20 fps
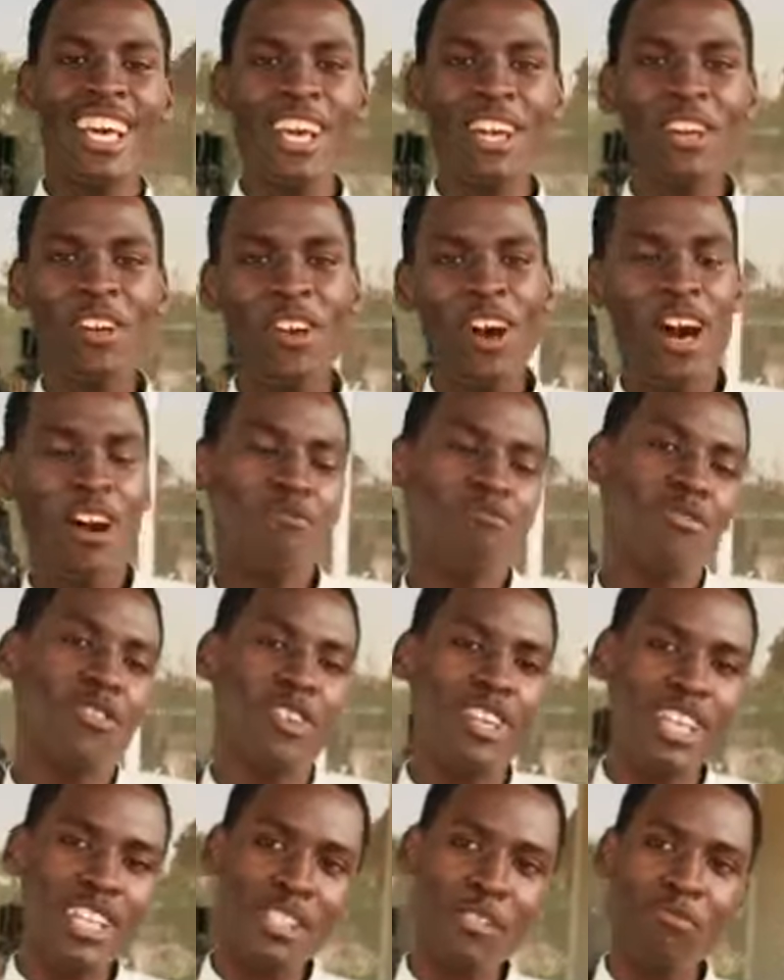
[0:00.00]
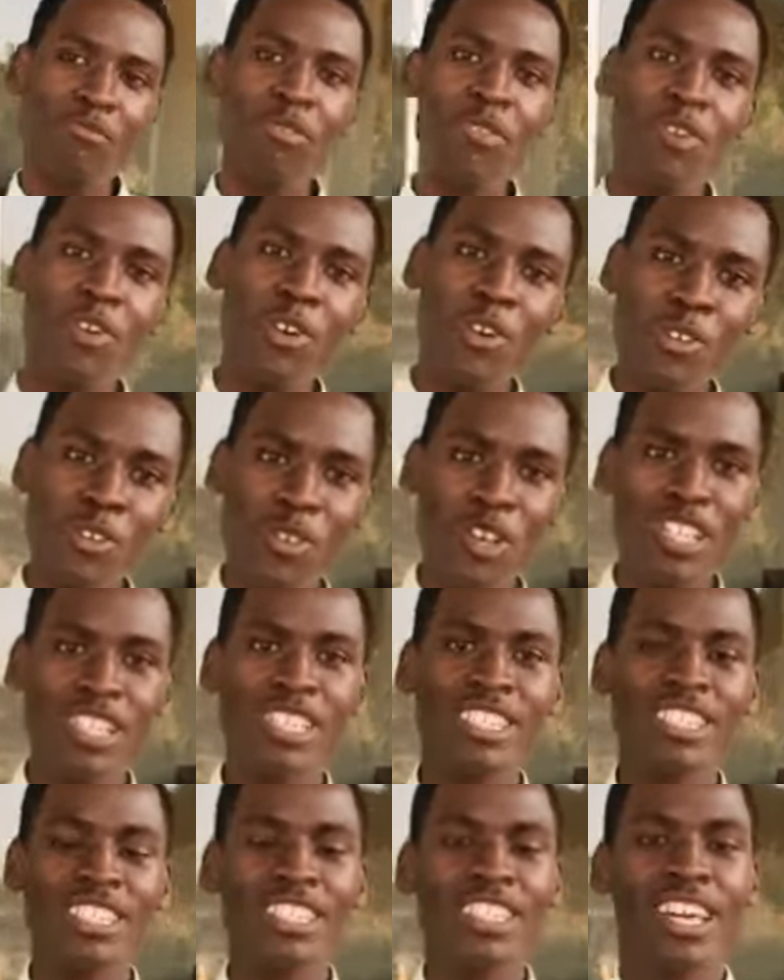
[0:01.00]
Hello, I'm Onesimo Oswald.
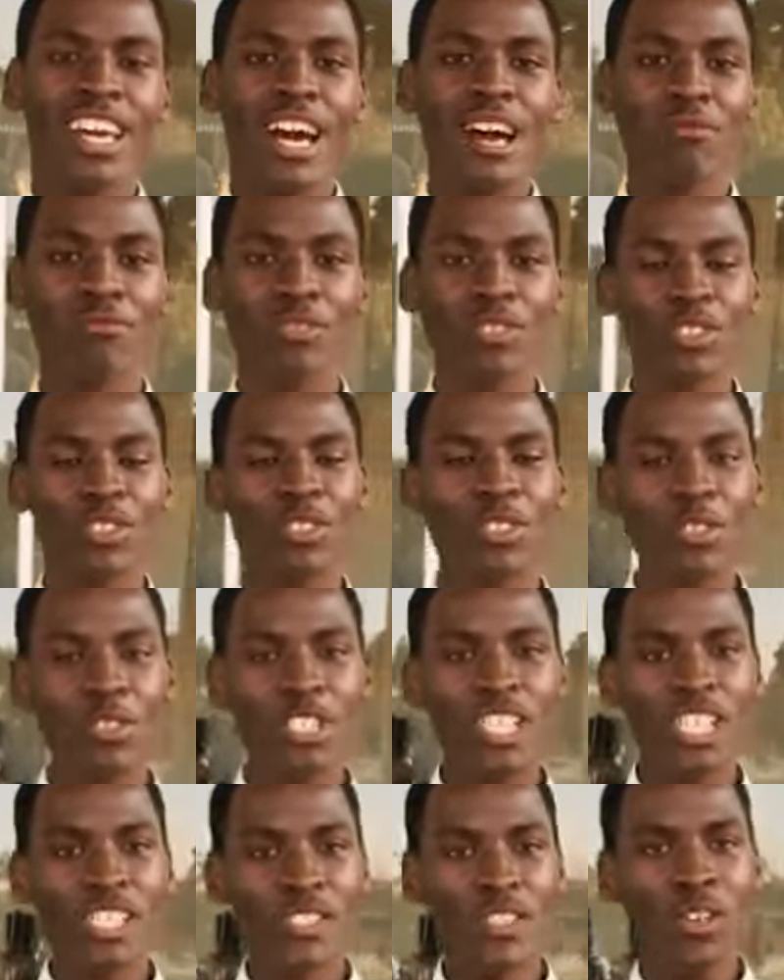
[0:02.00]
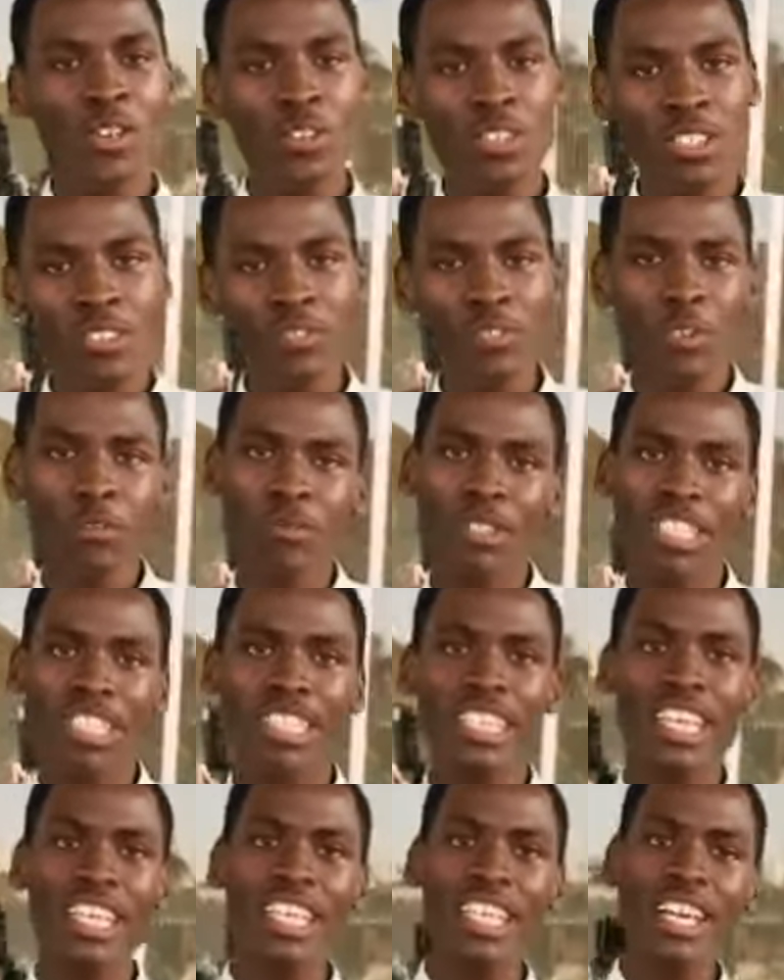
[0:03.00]
I'm 22 years old from
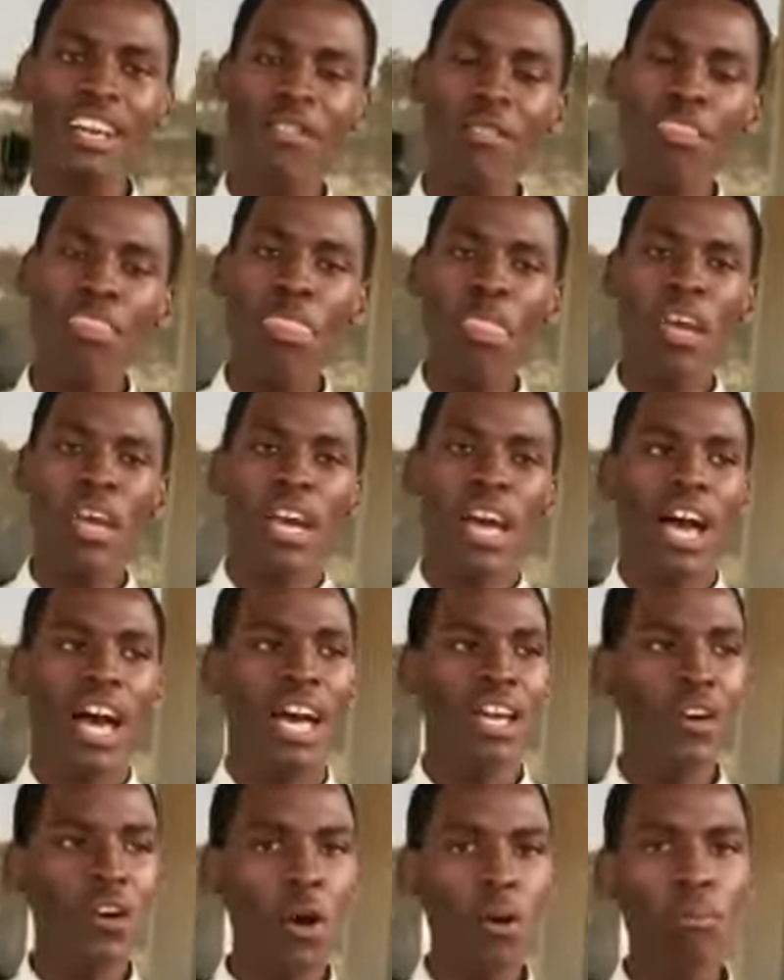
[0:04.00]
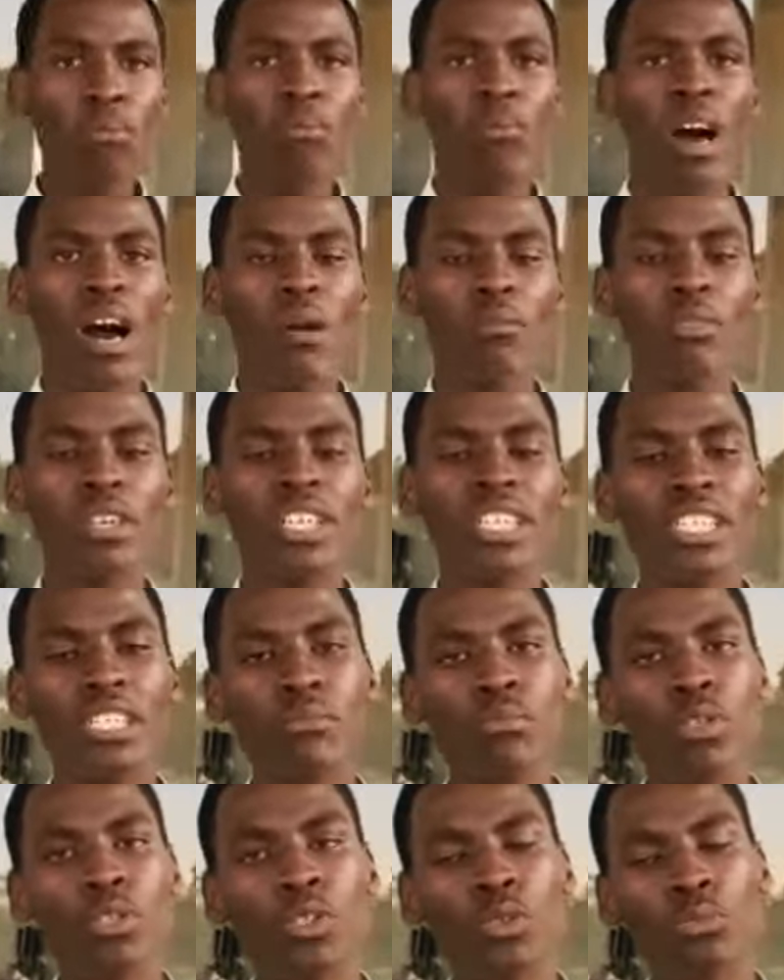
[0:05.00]
Tanzania. I hope I'm
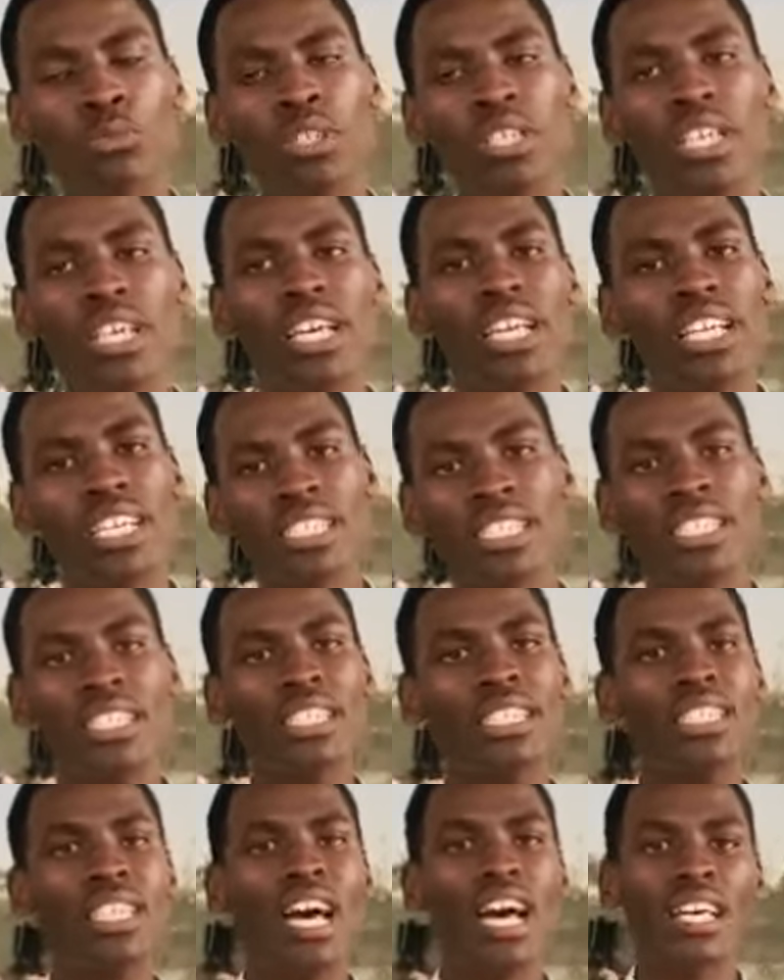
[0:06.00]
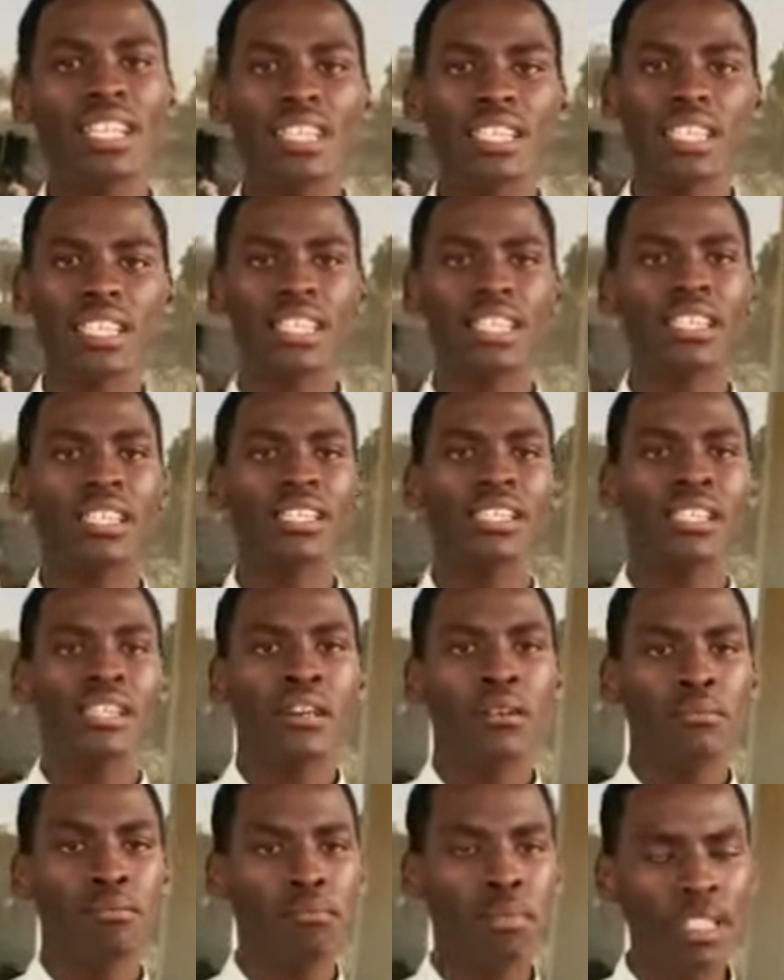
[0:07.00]
eligible to be elected as the
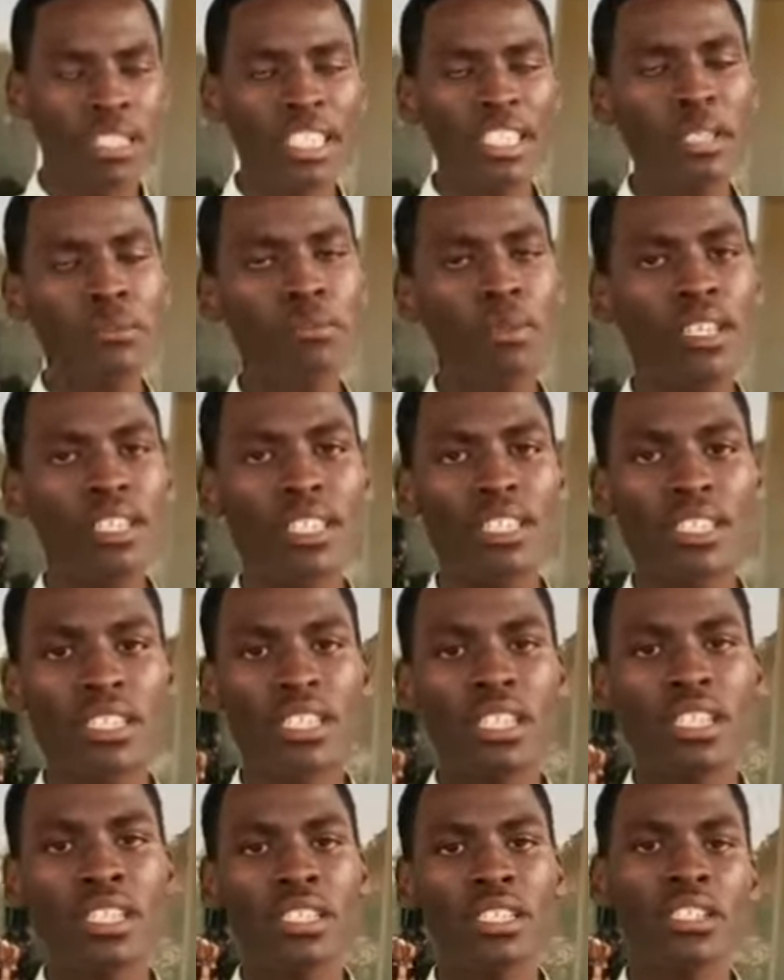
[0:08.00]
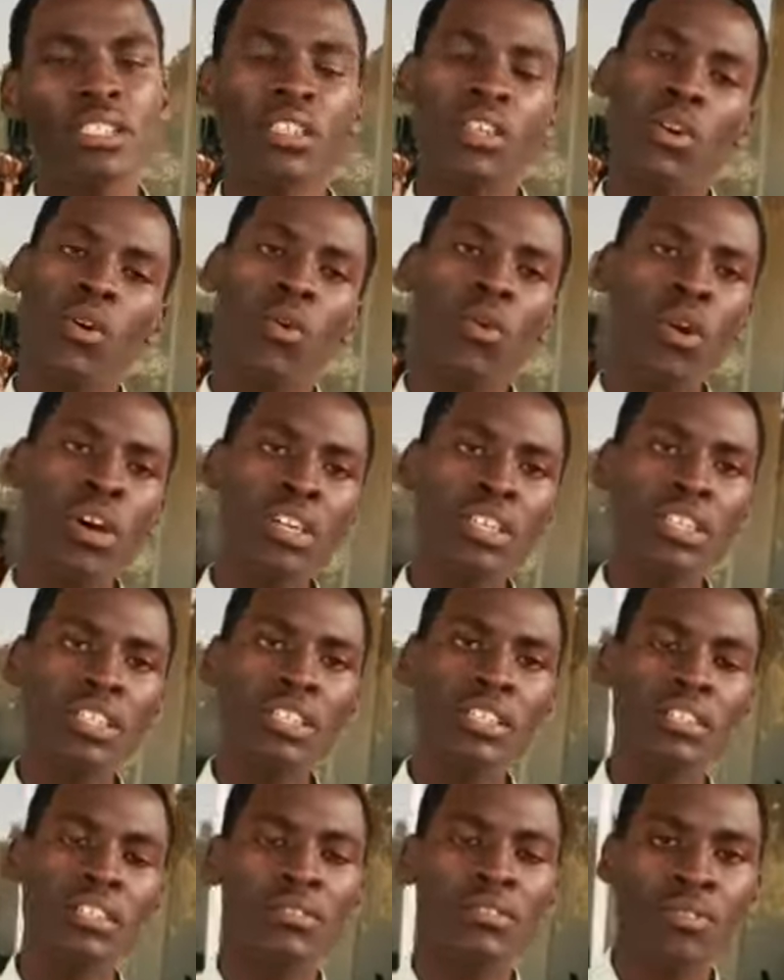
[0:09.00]
participant in World
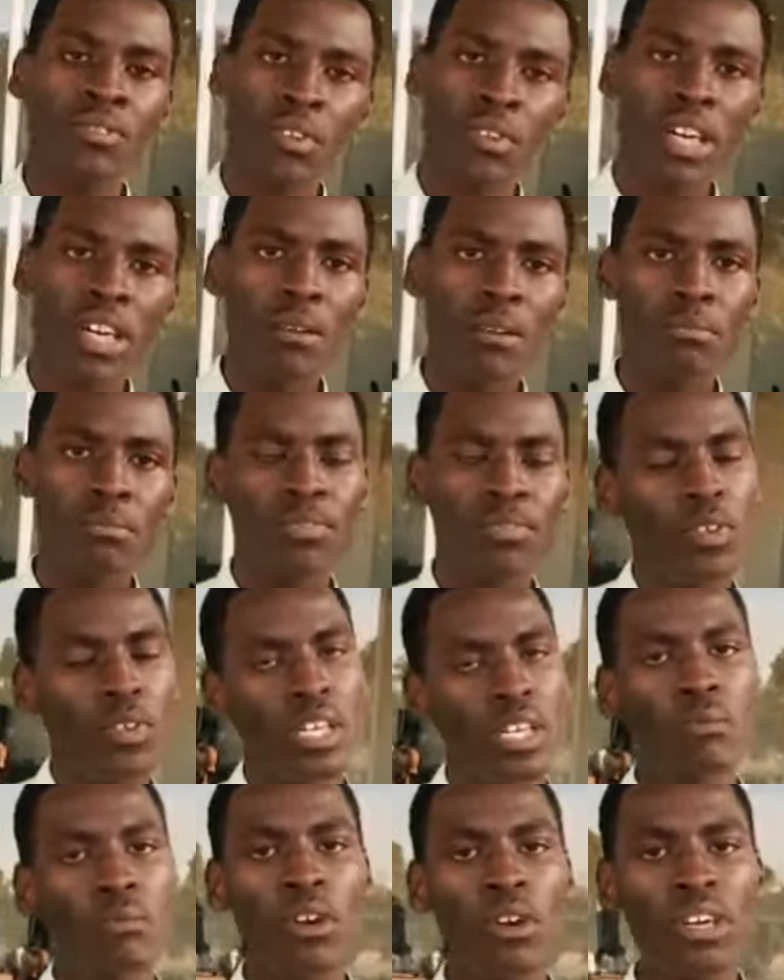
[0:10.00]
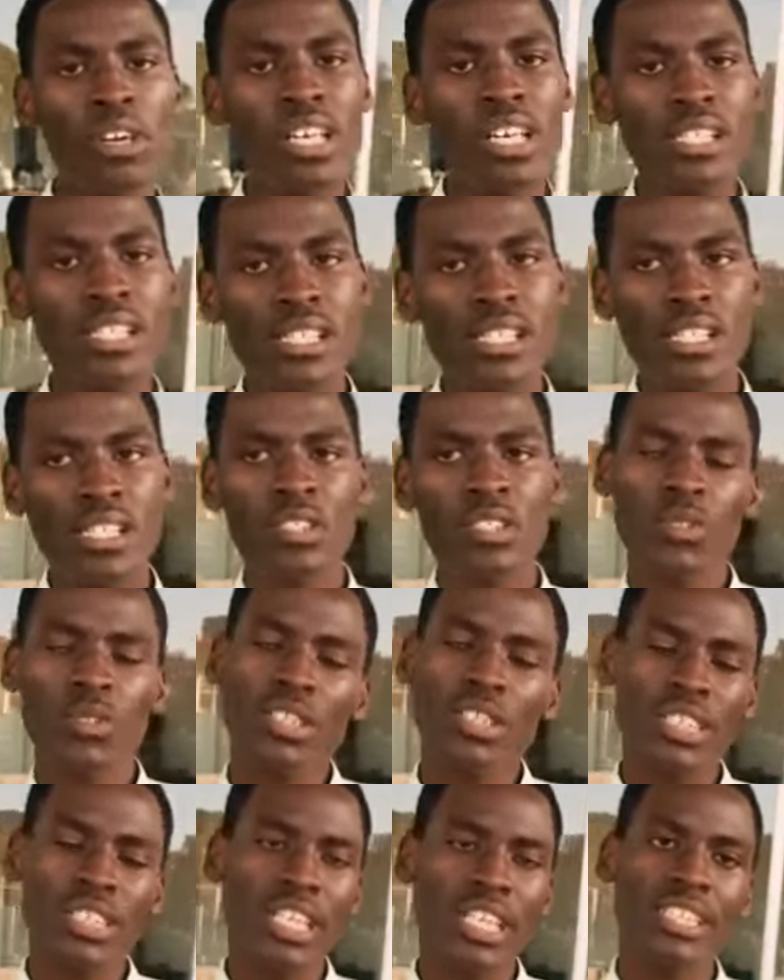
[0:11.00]
Forum for Democracy in
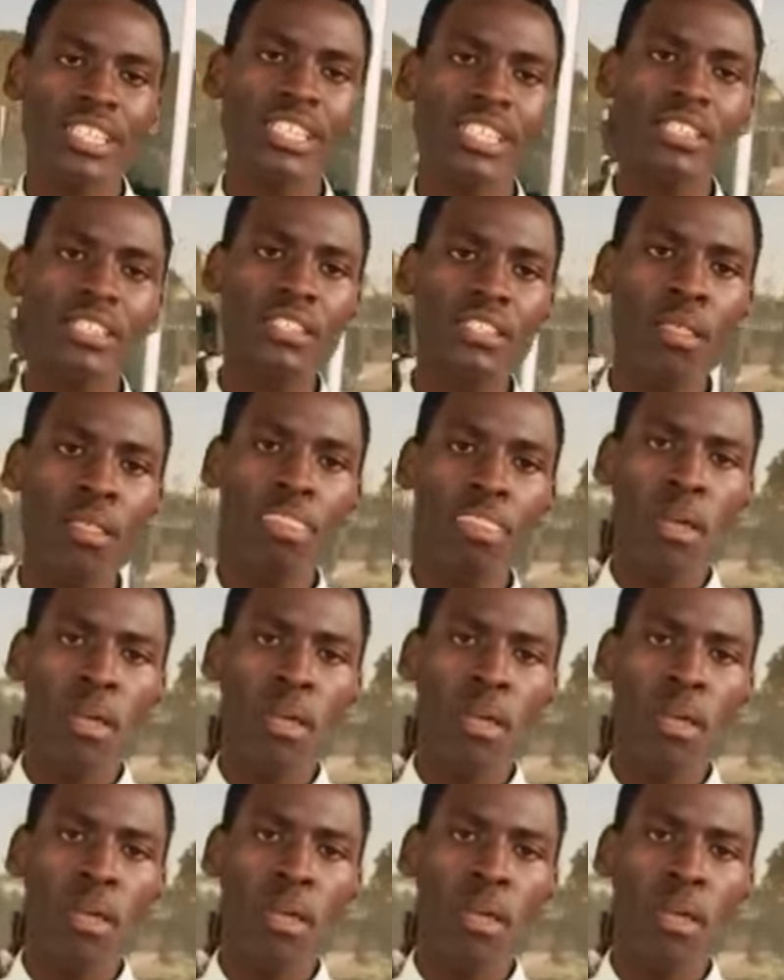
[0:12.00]
2019